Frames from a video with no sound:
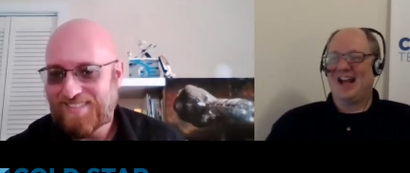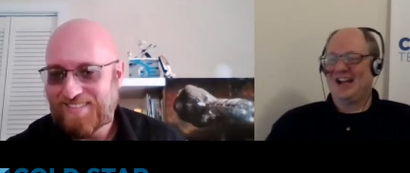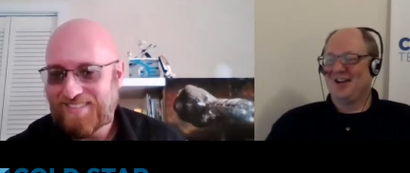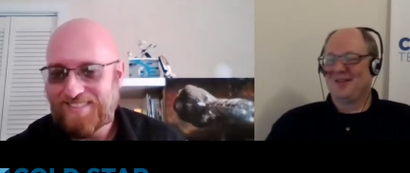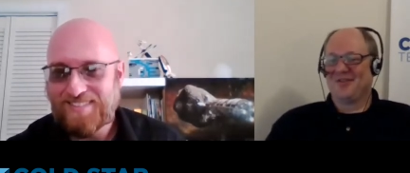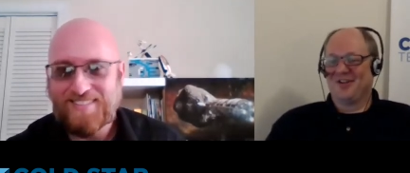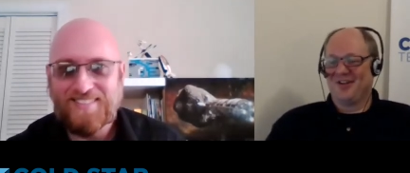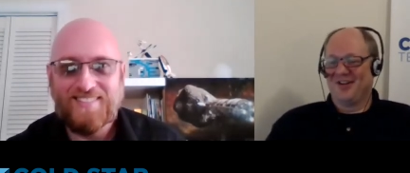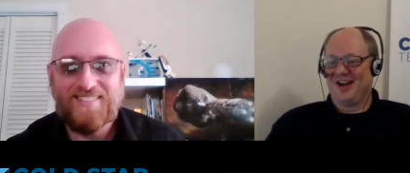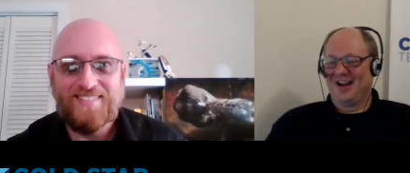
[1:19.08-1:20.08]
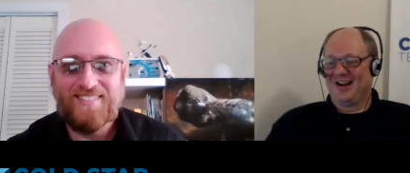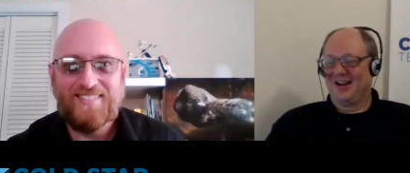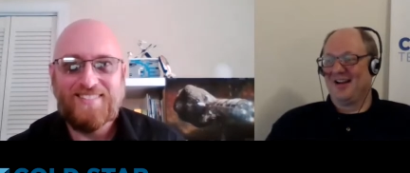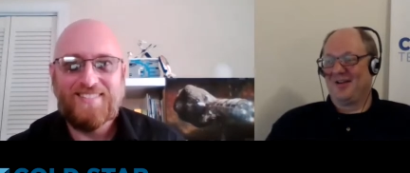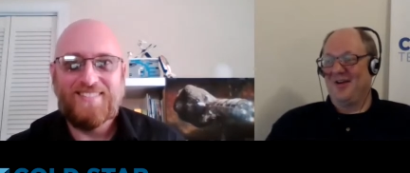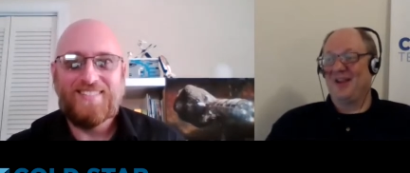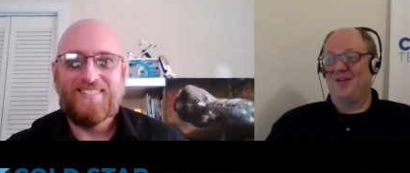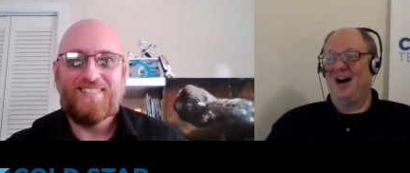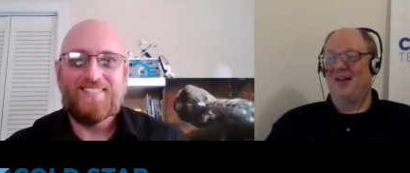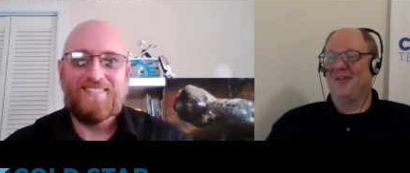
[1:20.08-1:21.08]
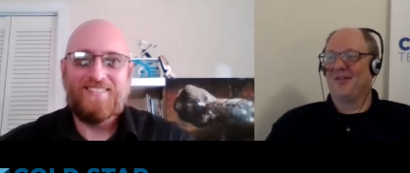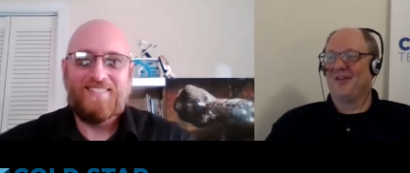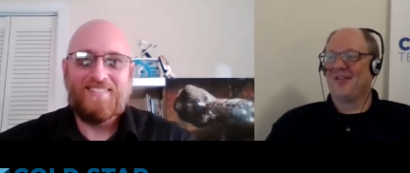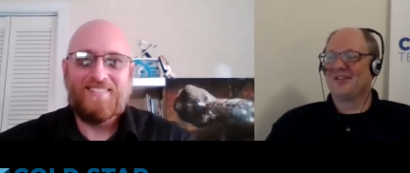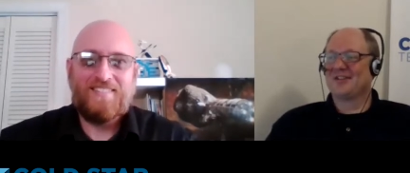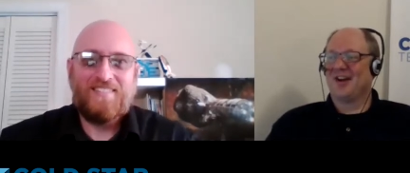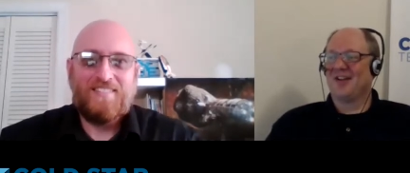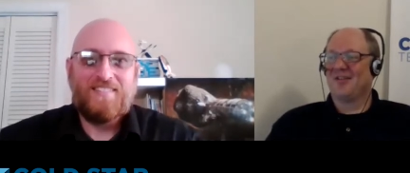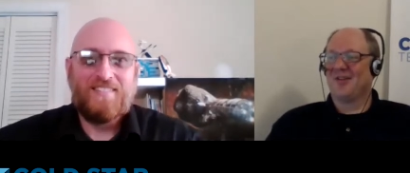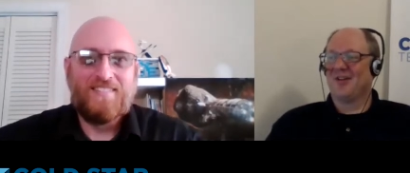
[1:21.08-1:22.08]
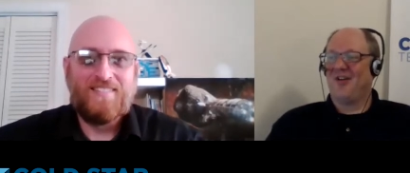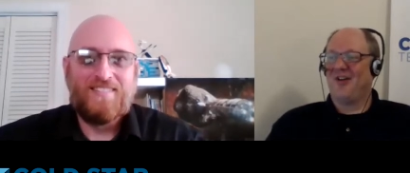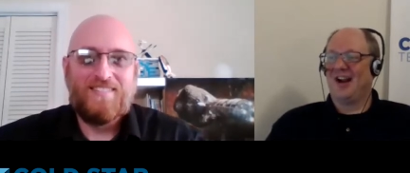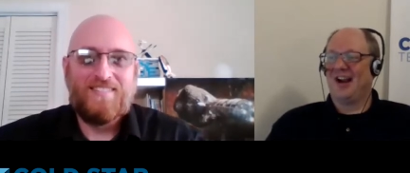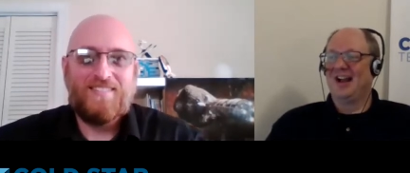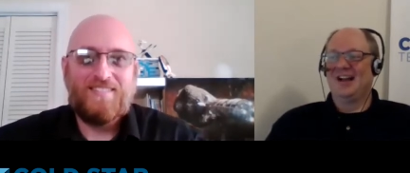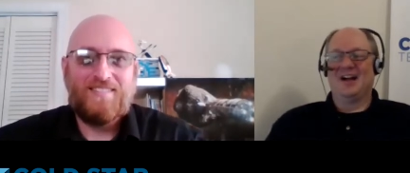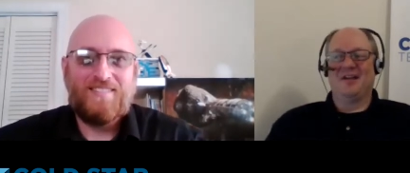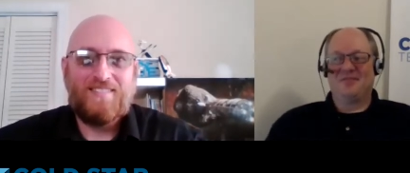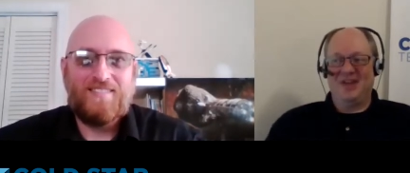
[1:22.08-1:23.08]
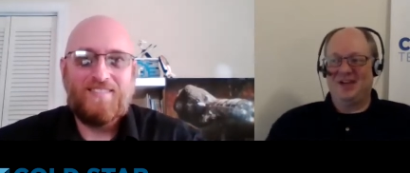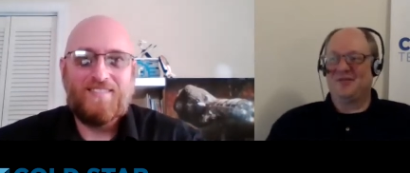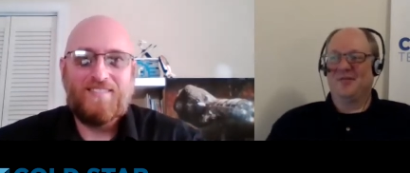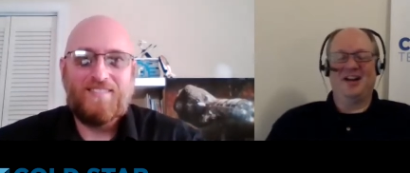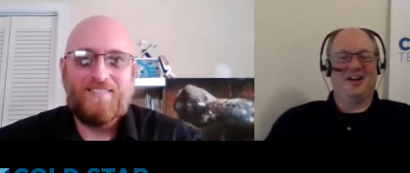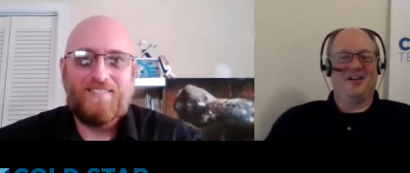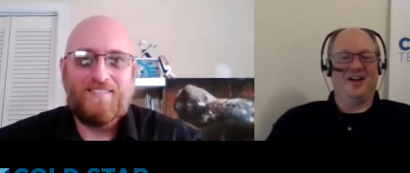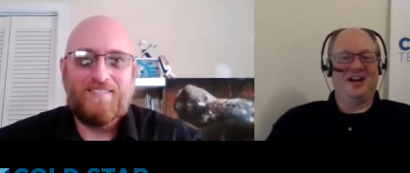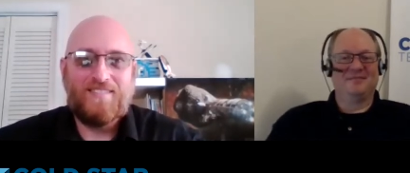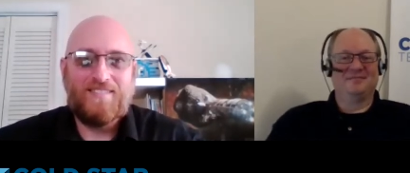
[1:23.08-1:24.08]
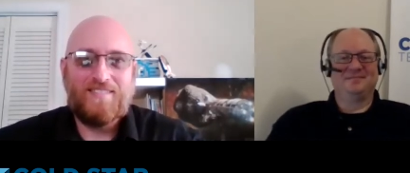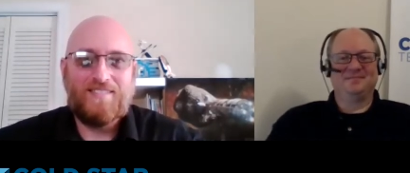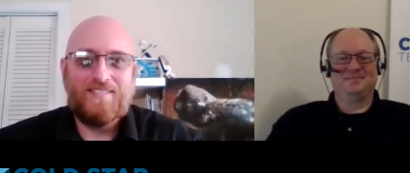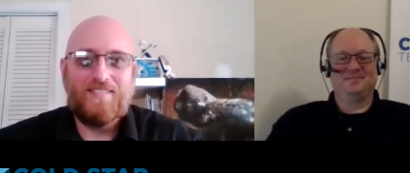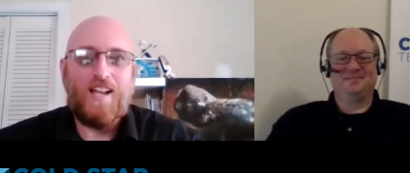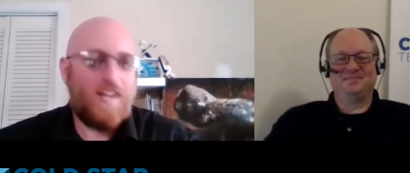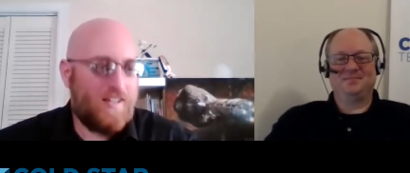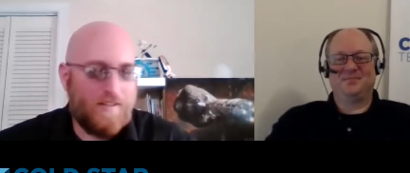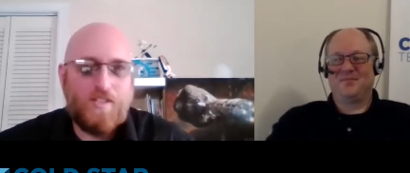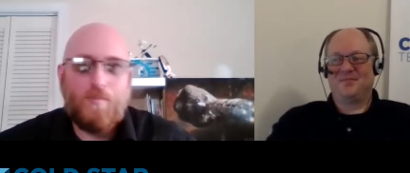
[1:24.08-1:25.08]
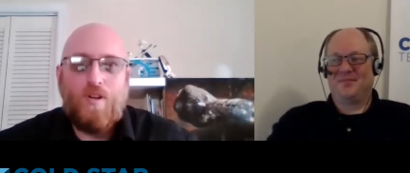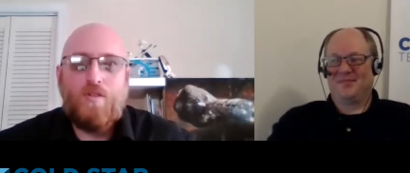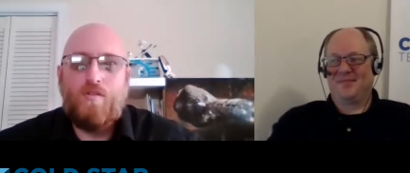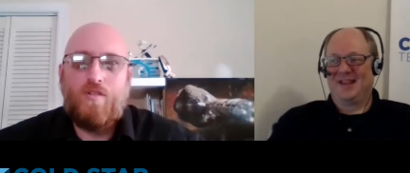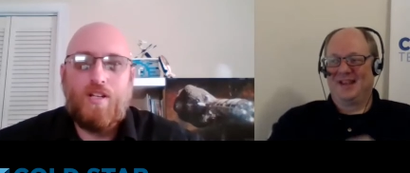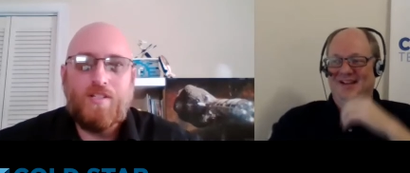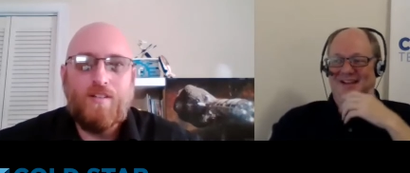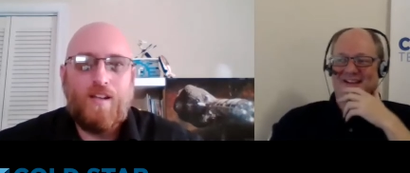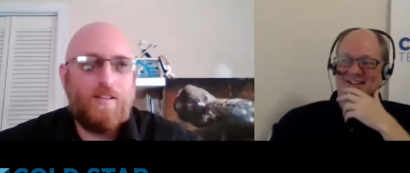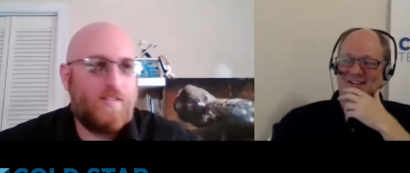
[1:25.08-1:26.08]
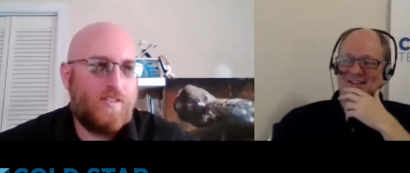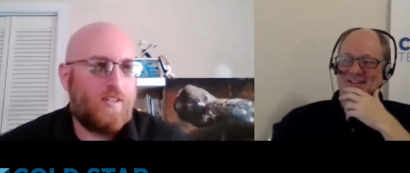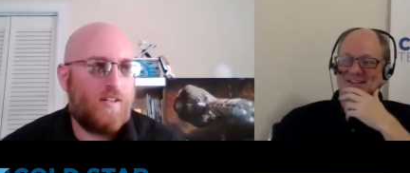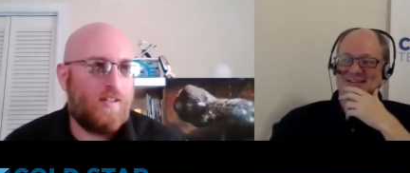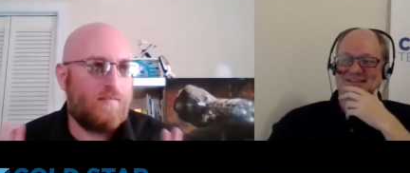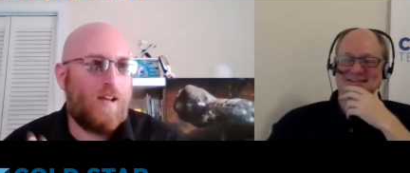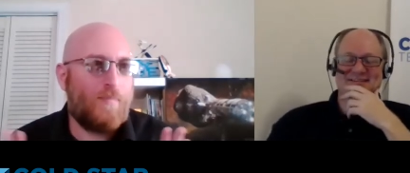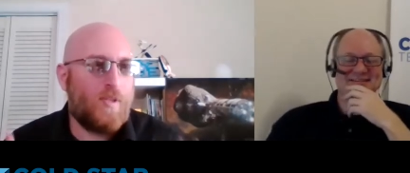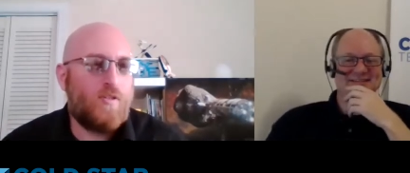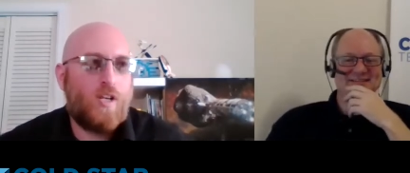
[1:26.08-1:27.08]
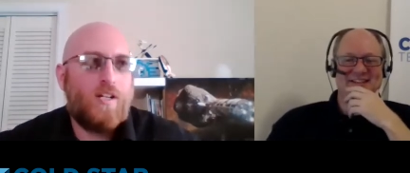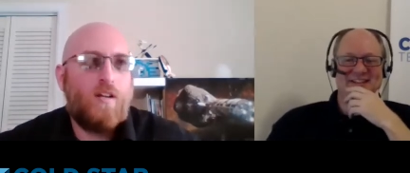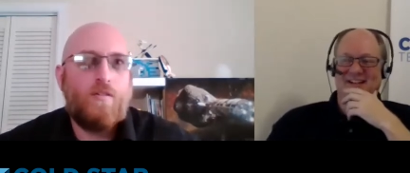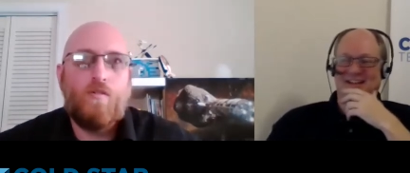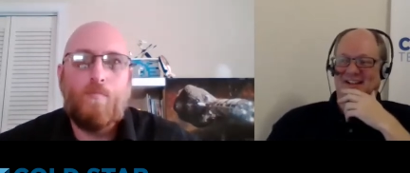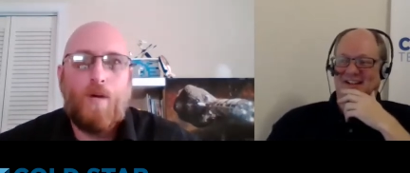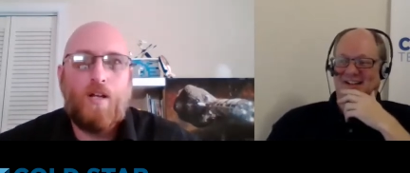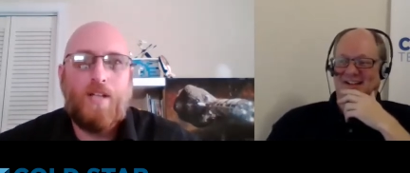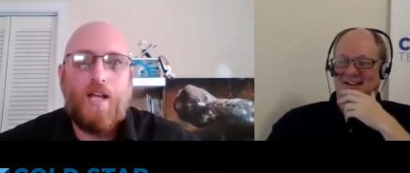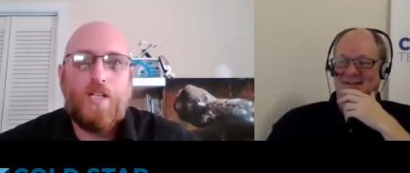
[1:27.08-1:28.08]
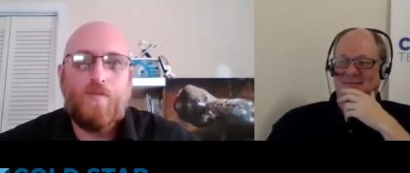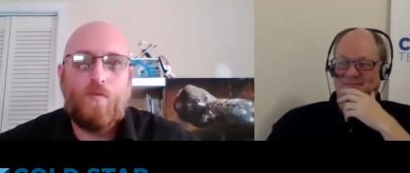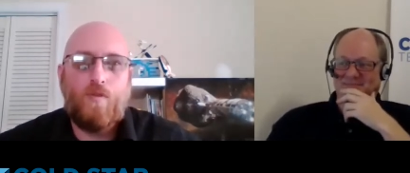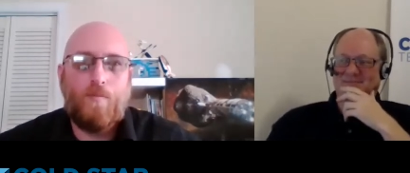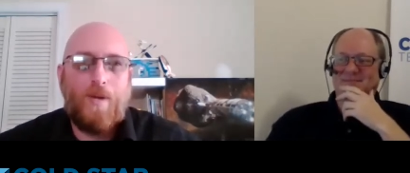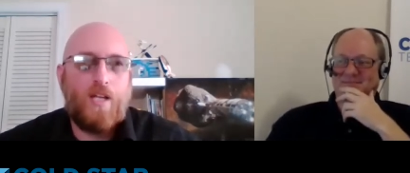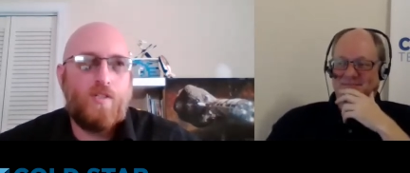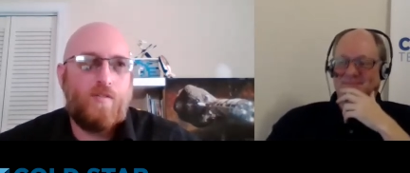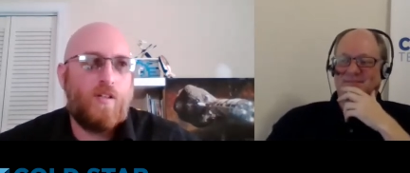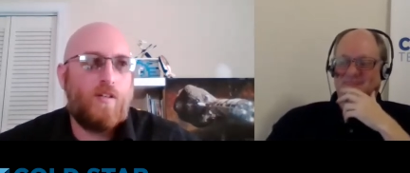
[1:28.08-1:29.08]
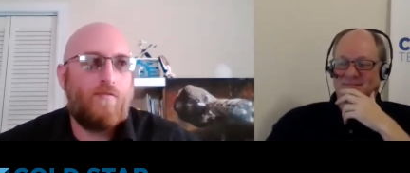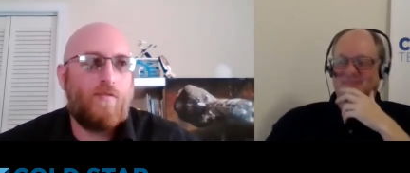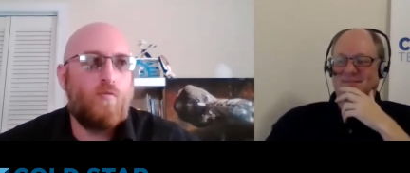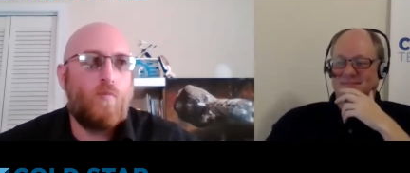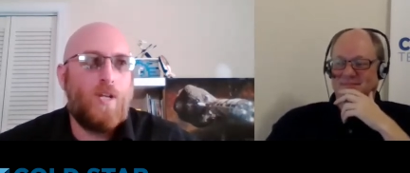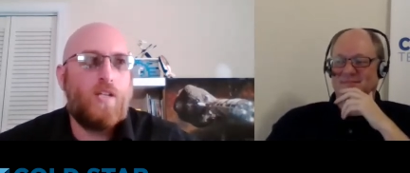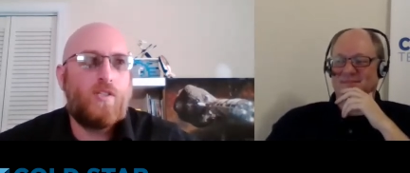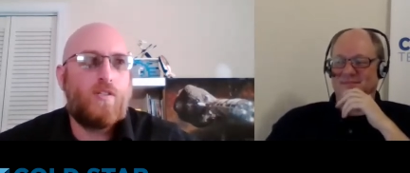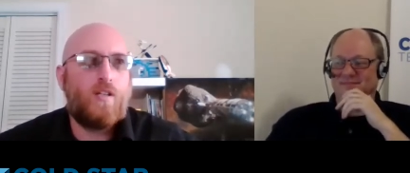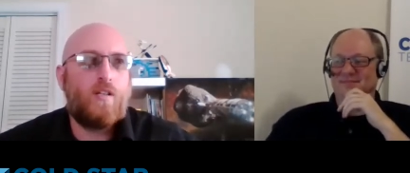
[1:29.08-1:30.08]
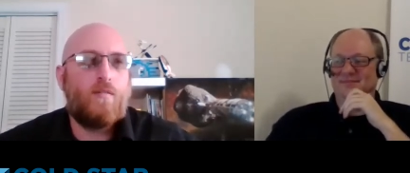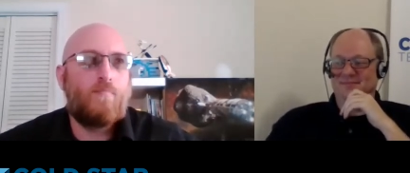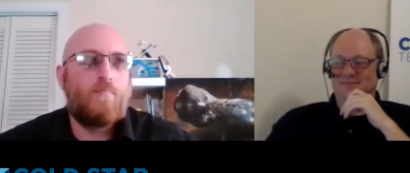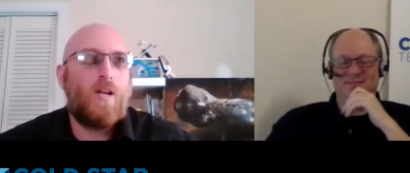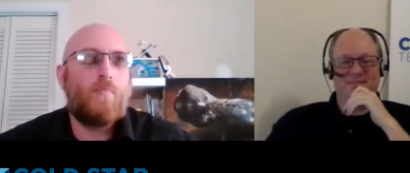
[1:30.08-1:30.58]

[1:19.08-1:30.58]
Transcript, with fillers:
Speaker 1: here for uh, uh, quite a while before we started recording. Uh, thanks for being here, Rick. Uh, it's a
Speaker 2: pleasure, Jason. It's uh, I've been checking out your podcast for the past uh, few weeks, uh, about a